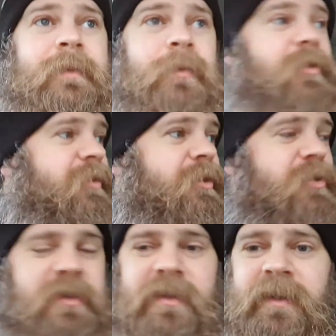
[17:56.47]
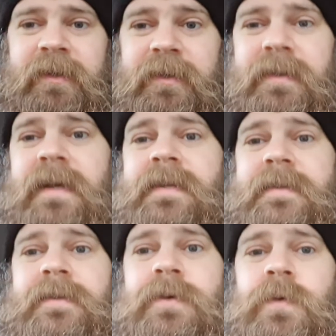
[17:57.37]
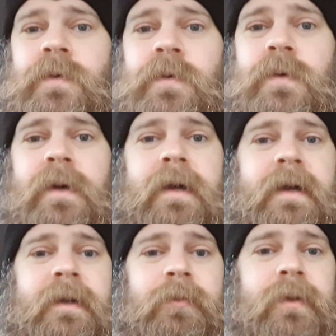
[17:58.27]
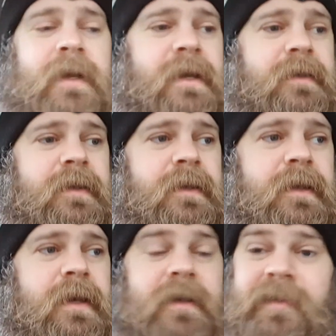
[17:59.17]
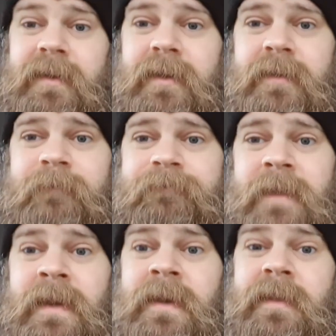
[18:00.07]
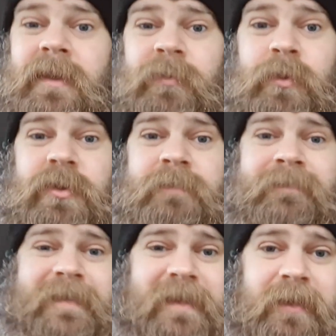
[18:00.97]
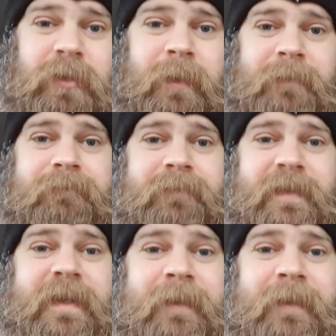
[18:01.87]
The windscreen's just cleared, so I'm going to head and get started. Thanks for watching. See you in a little bit. See